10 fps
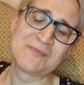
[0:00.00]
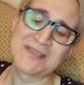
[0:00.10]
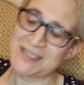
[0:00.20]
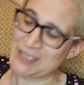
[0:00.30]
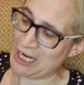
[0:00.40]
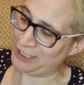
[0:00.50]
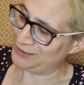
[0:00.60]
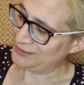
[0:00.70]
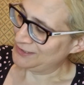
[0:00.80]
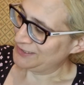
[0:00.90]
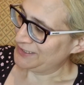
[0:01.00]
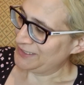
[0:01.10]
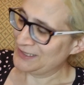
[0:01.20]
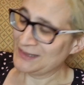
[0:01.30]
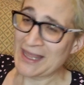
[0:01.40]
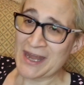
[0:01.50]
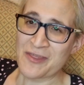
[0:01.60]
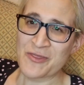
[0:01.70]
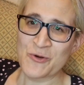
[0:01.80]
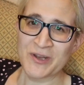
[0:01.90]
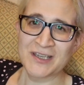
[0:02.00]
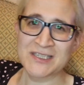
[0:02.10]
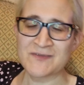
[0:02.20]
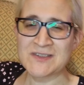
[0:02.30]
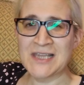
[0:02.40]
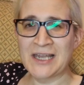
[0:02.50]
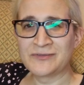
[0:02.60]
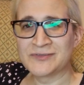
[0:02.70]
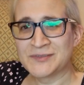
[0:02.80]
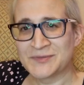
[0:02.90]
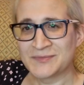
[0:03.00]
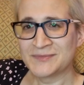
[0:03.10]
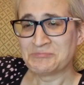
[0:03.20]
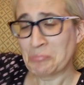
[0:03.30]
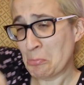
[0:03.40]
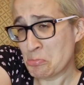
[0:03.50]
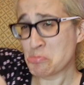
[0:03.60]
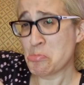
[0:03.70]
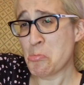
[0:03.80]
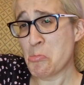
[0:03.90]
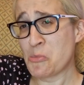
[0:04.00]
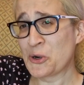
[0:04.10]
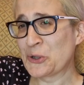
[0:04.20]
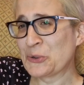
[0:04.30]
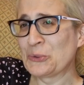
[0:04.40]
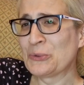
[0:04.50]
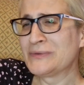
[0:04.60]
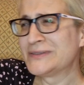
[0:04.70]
him senile the latter 30 years of his life. Pretty cool.